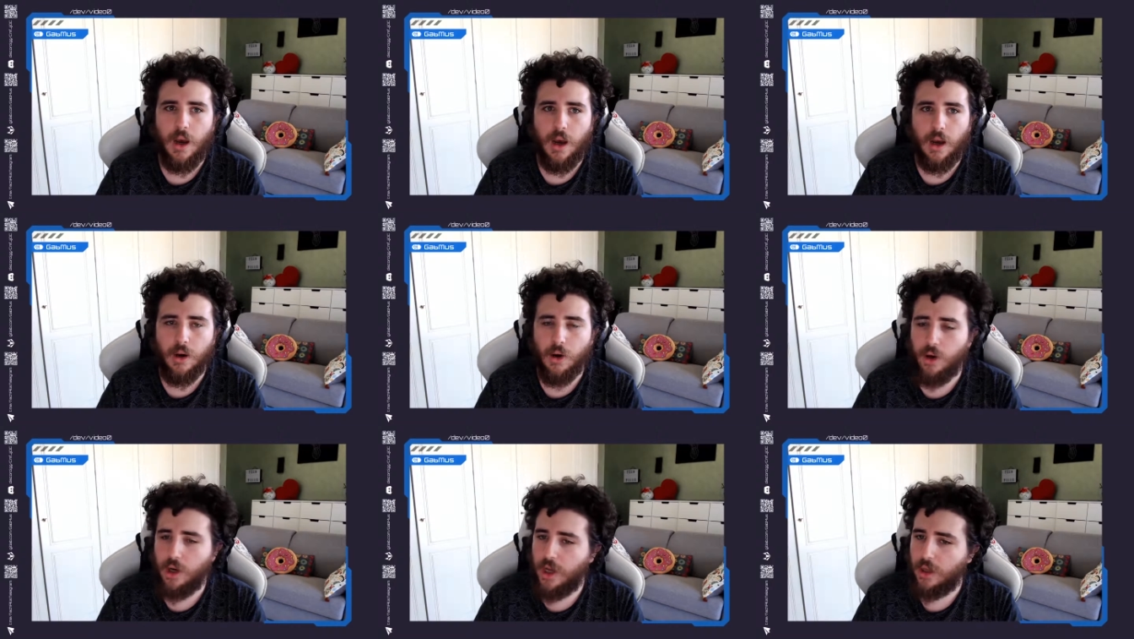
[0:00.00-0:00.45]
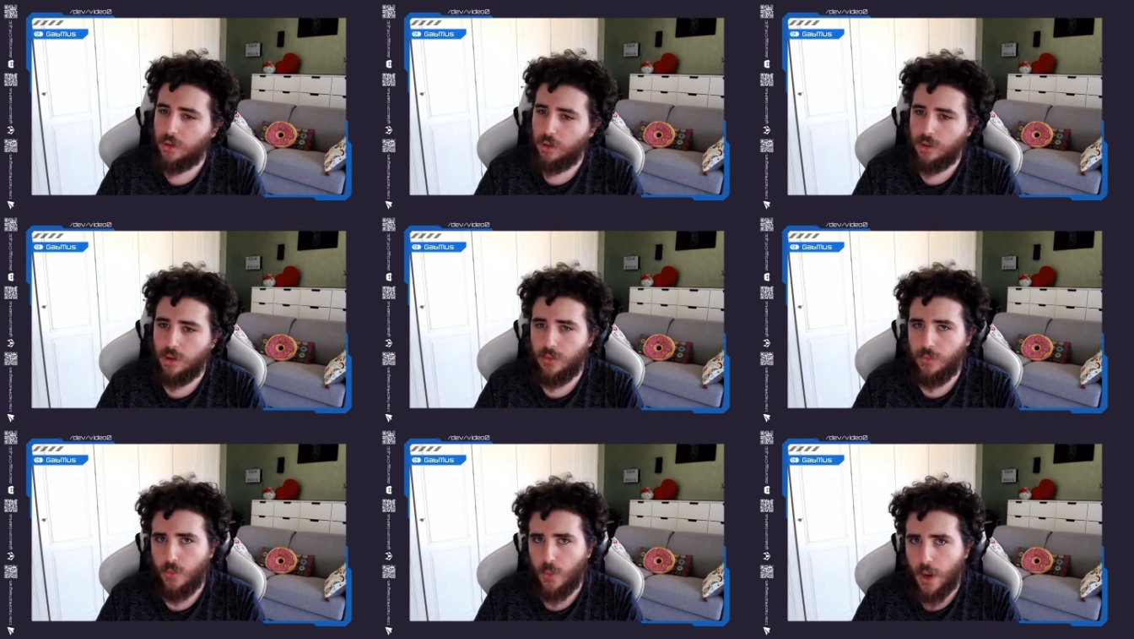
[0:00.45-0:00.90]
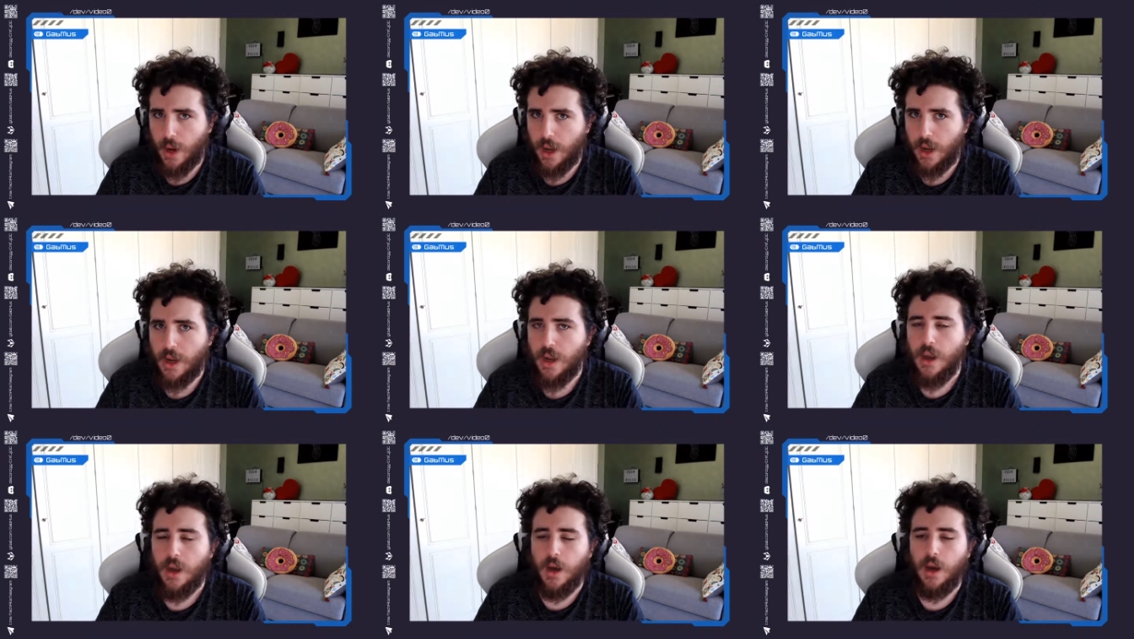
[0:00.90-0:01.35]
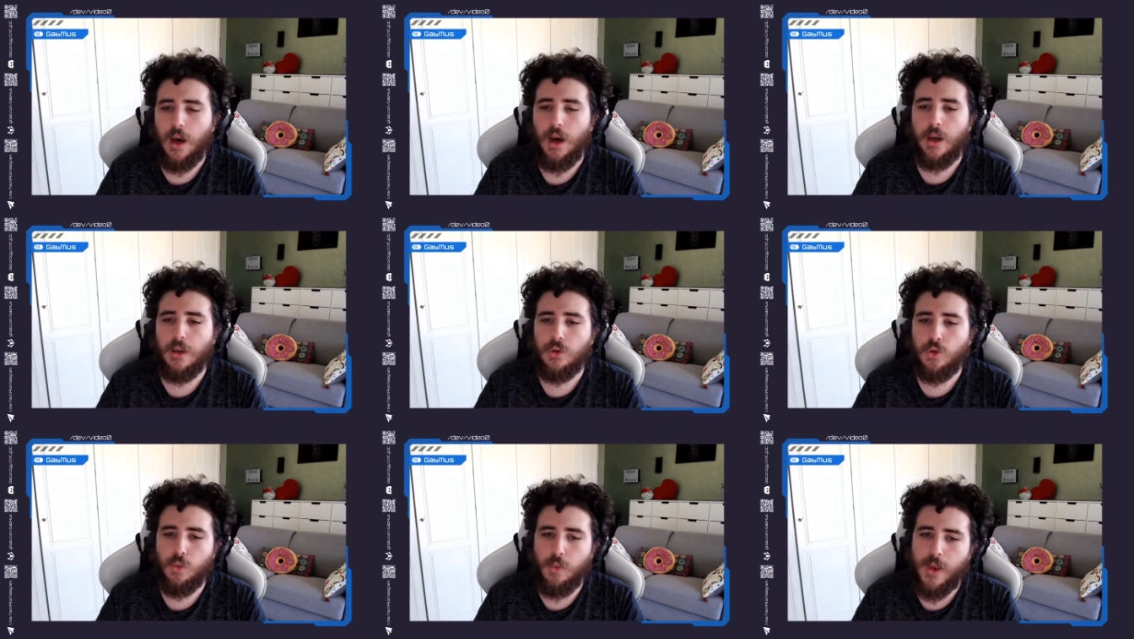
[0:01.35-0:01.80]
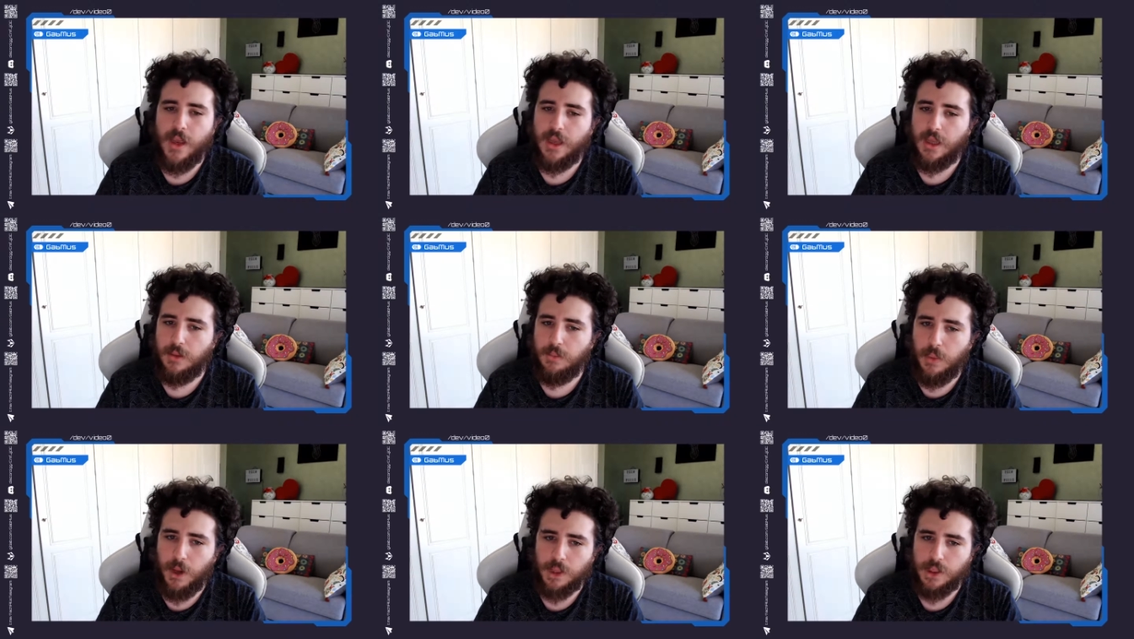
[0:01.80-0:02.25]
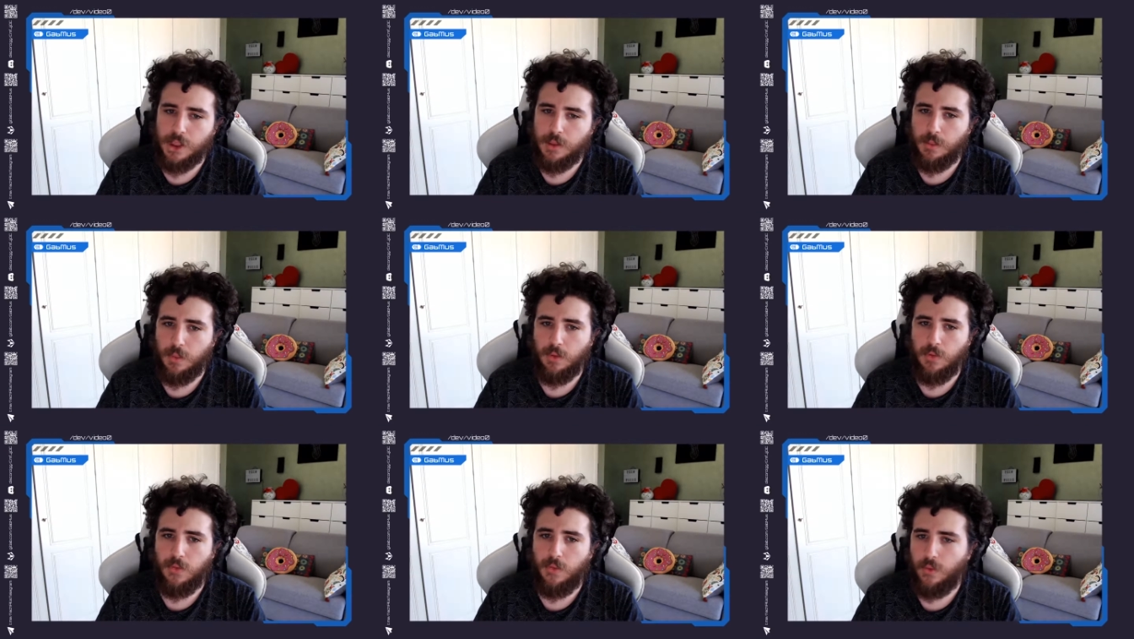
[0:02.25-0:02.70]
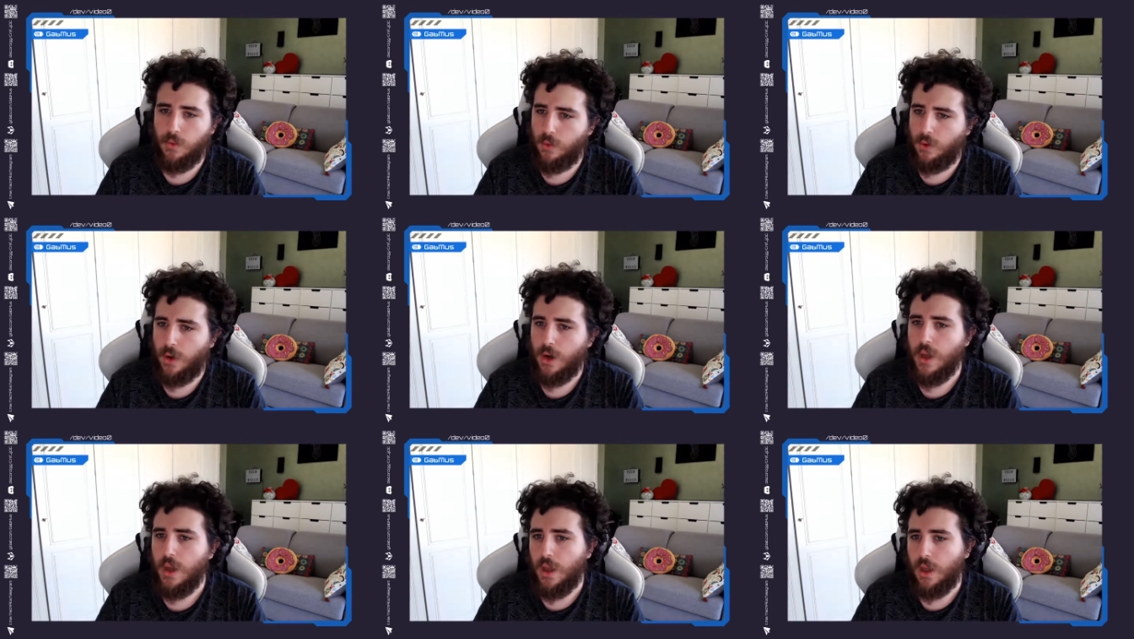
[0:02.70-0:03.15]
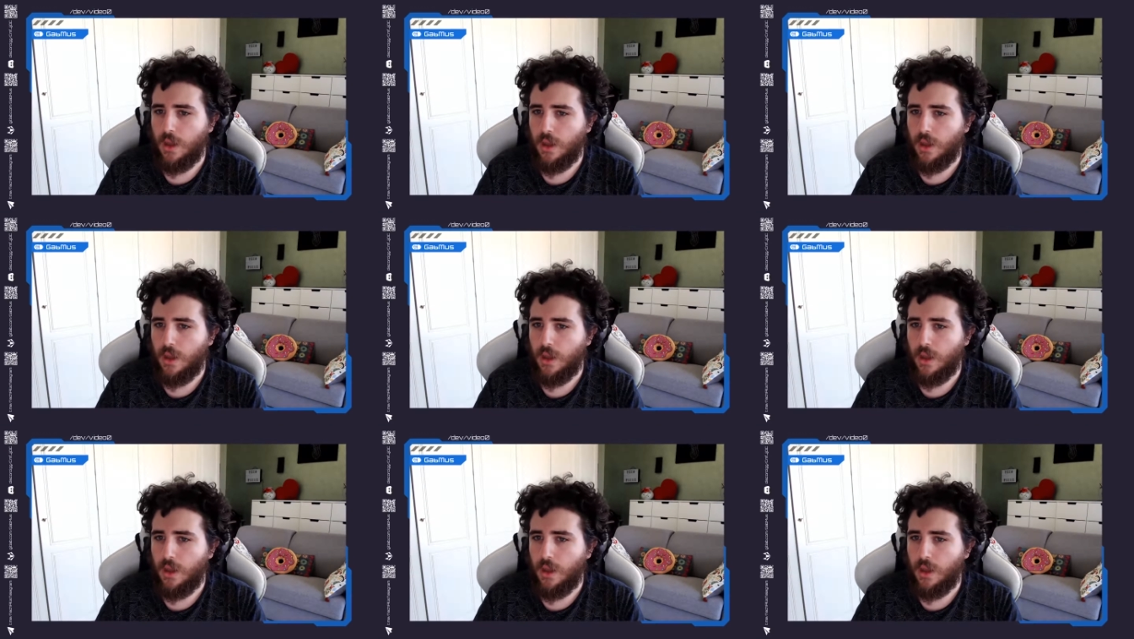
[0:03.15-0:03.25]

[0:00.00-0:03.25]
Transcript: going out of their way to make it possible for,